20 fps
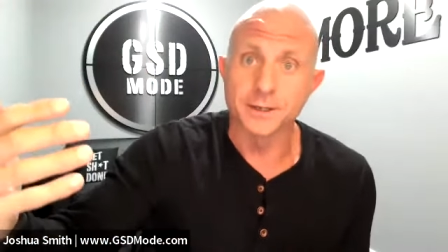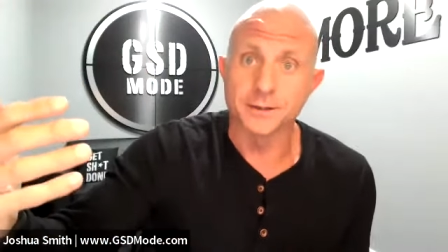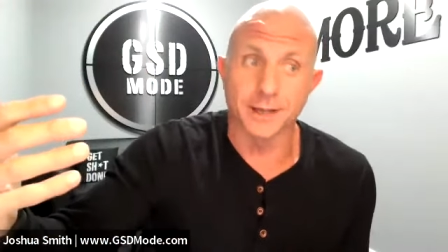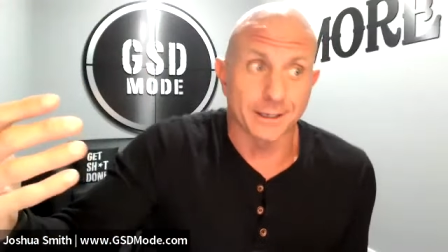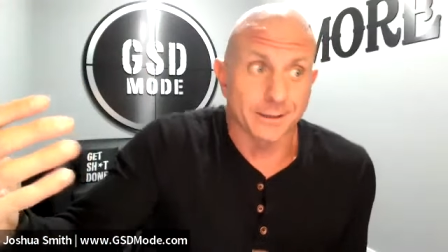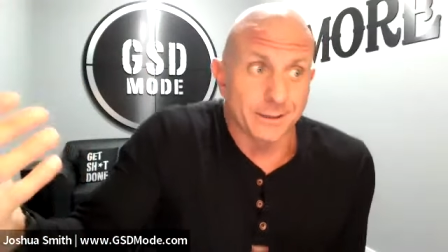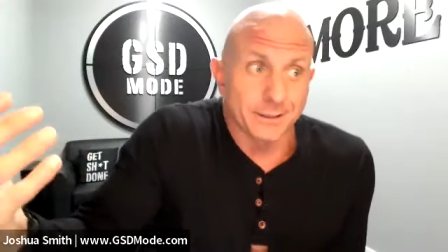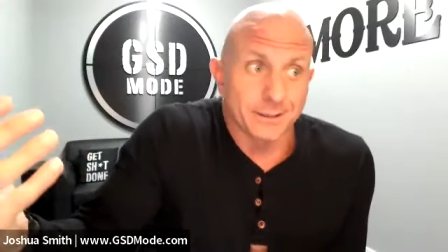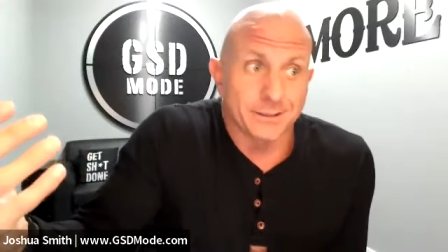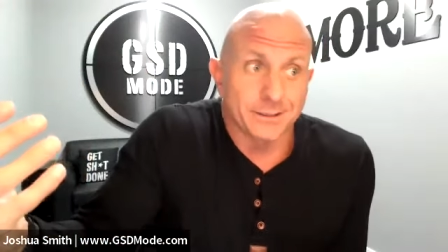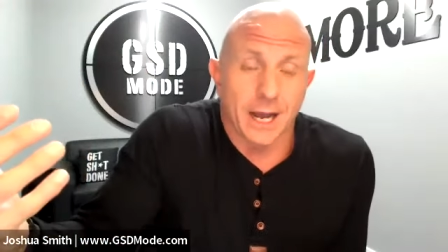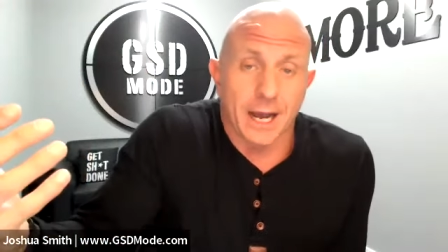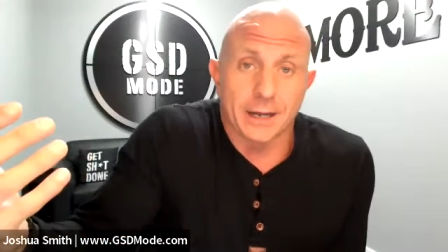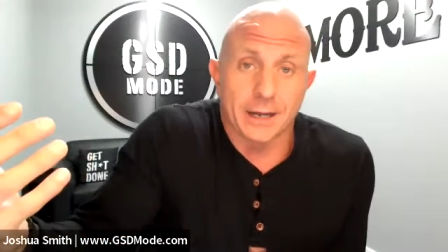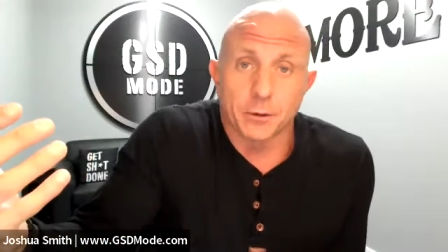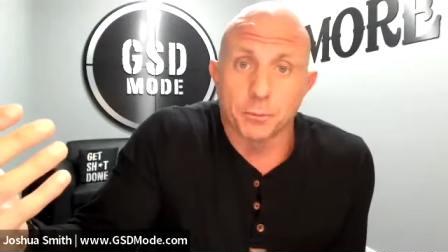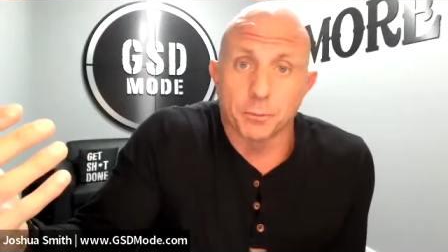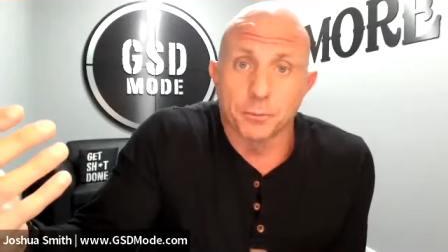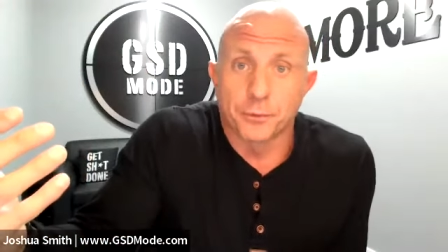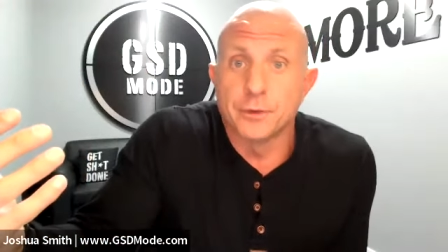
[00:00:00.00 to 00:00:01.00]
like this. I
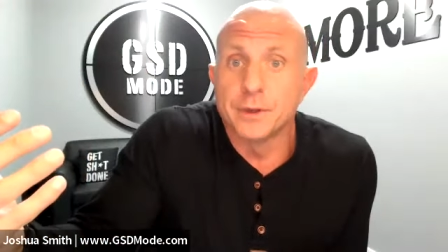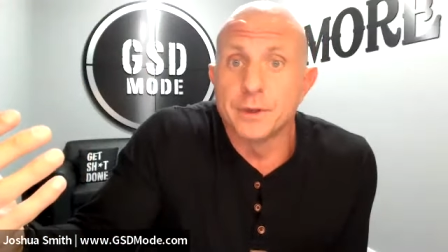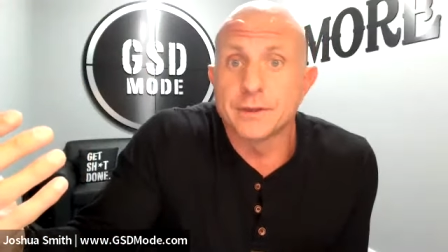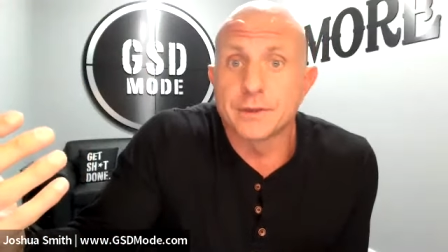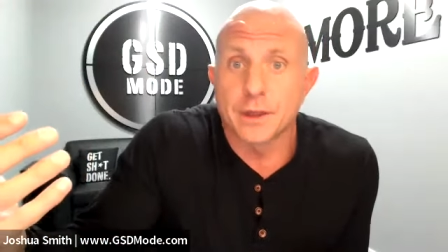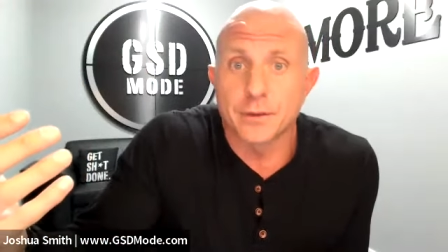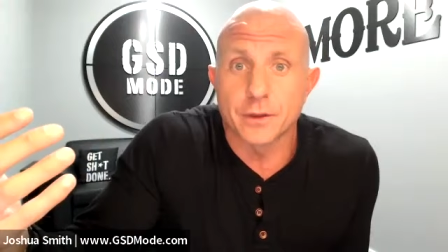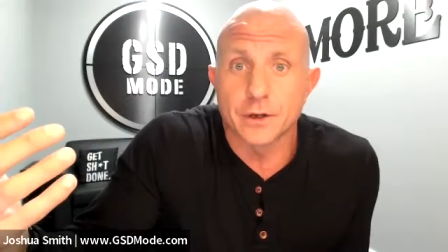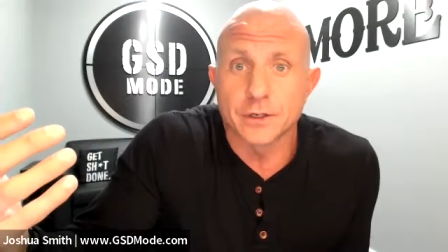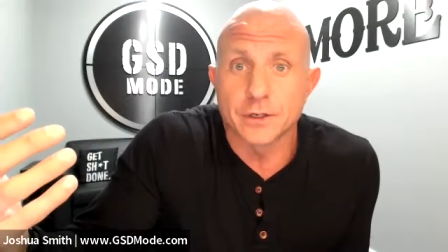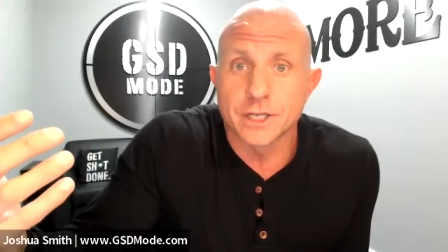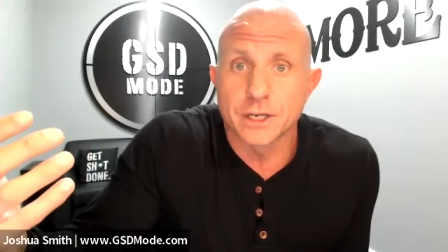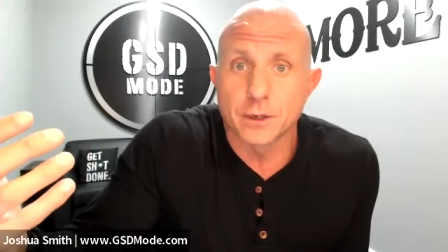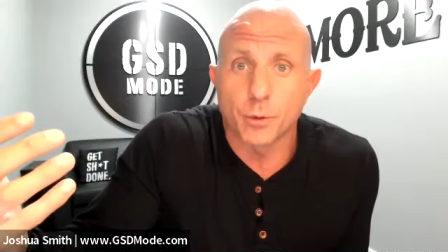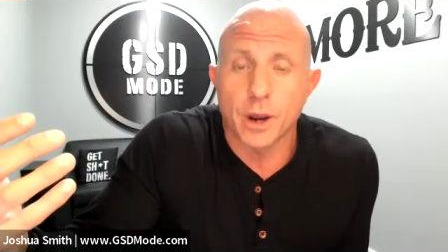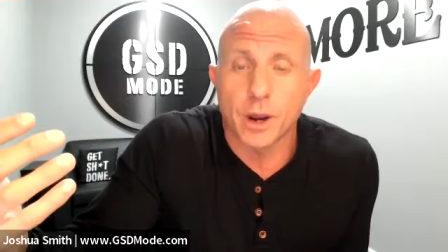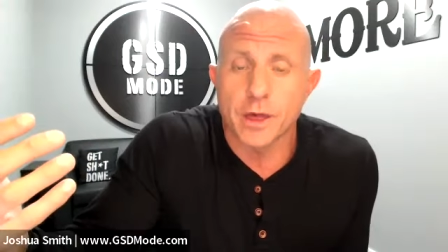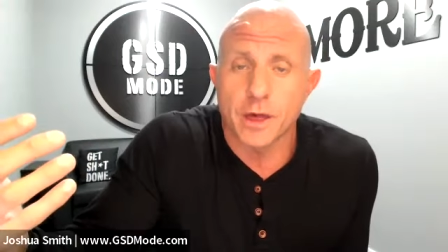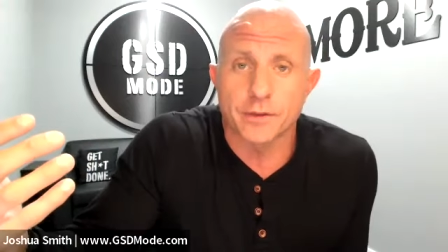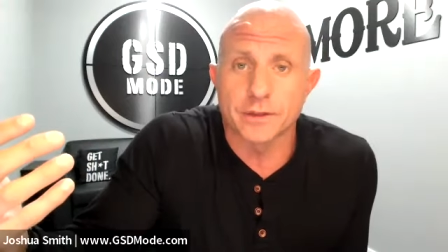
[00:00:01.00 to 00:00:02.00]
don't think that there's any
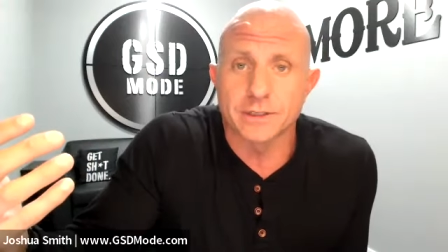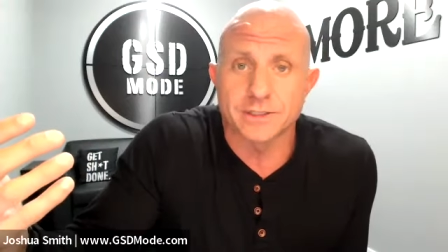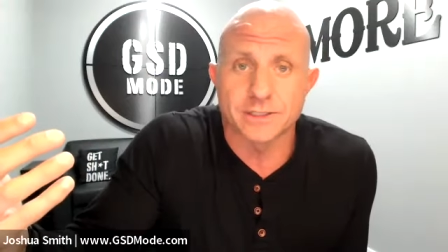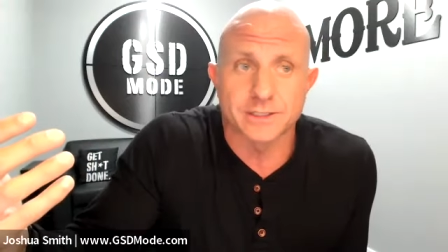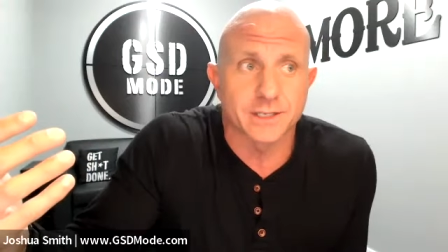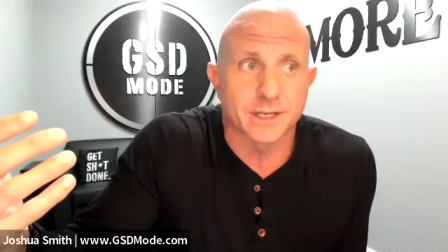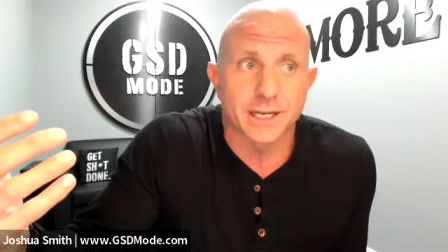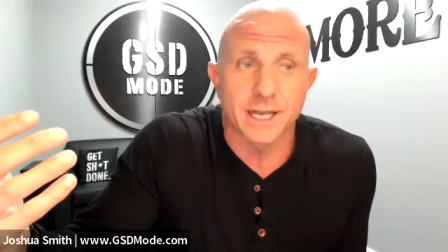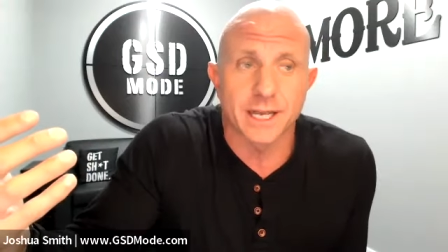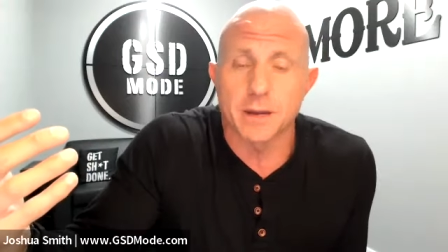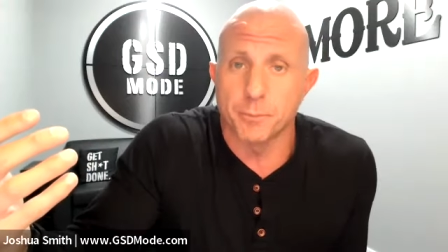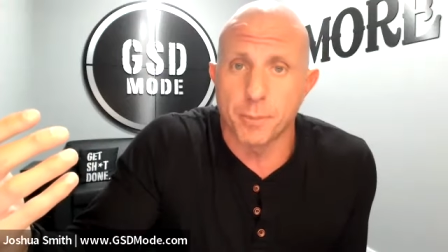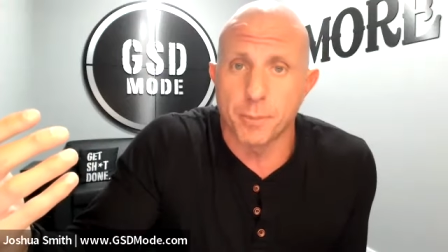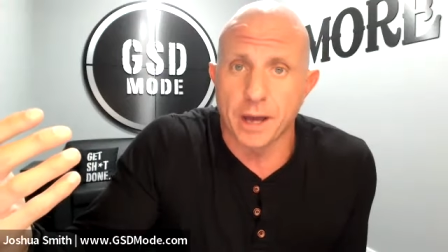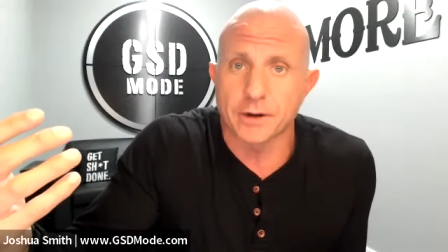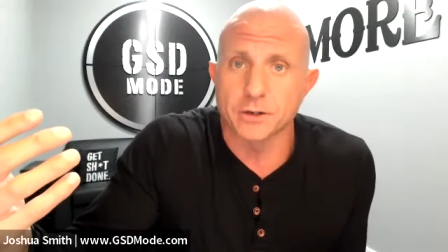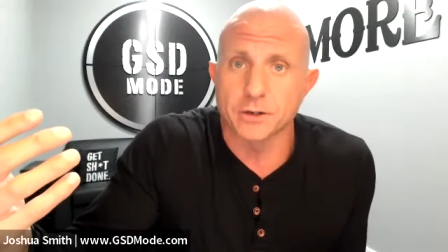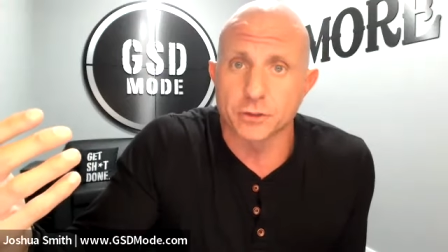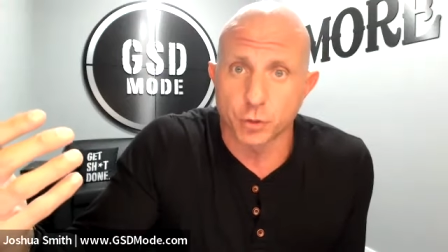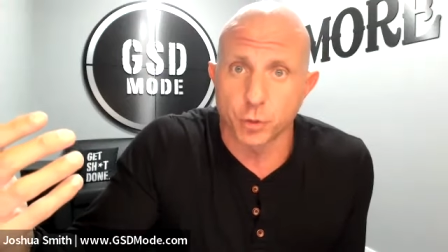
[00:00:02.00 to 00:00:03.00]
way that this is going to get
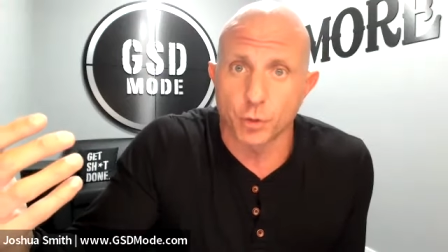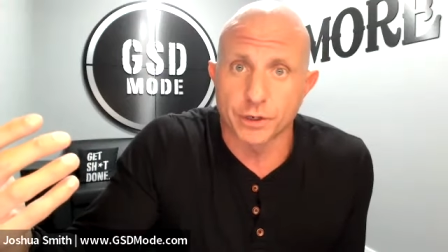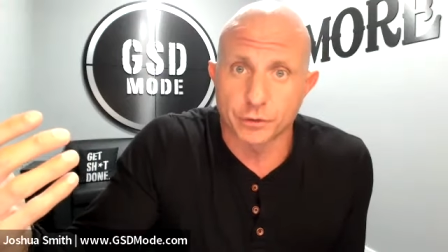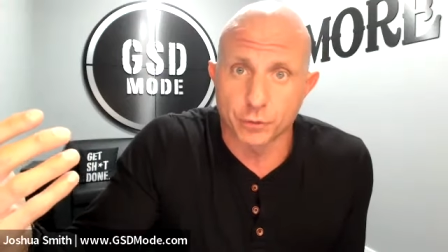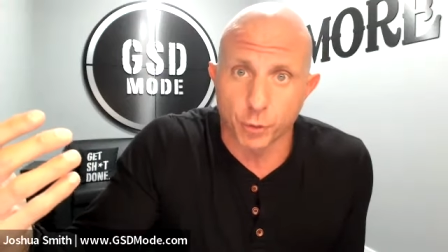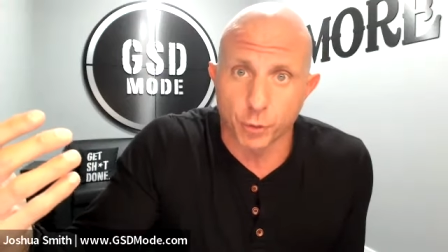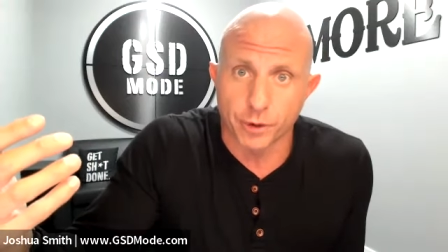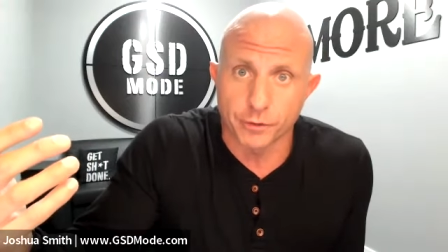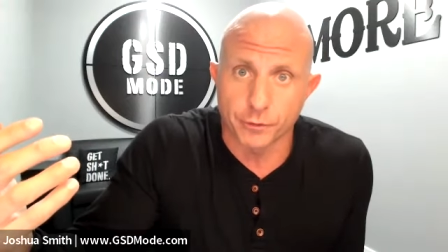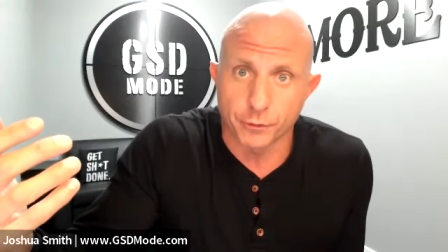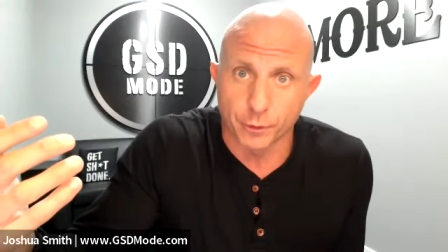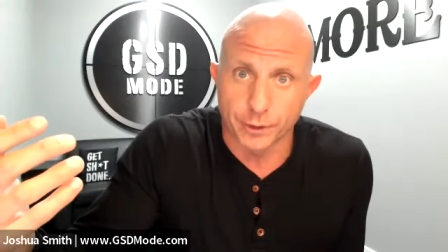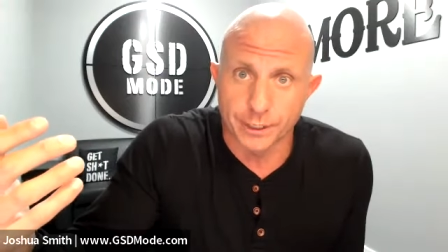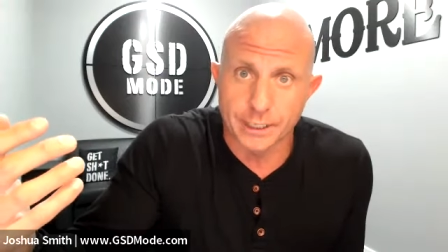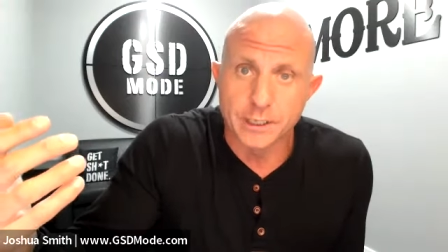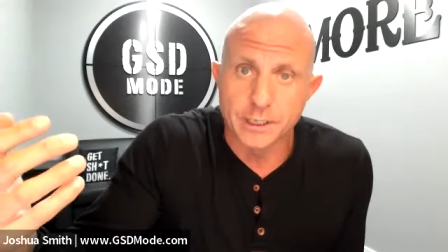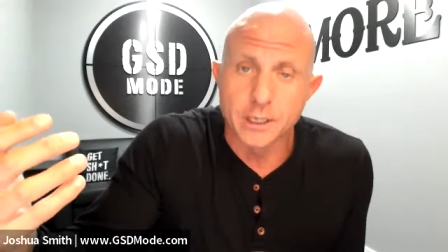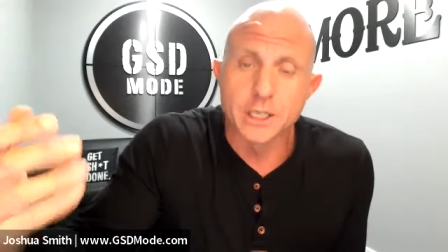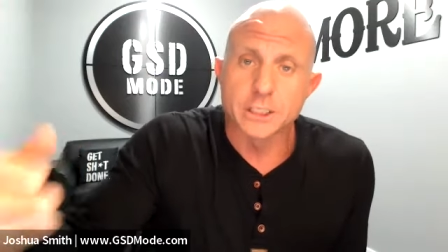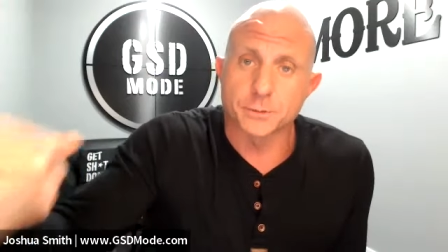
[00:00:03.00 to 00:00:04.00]
better. In 2023.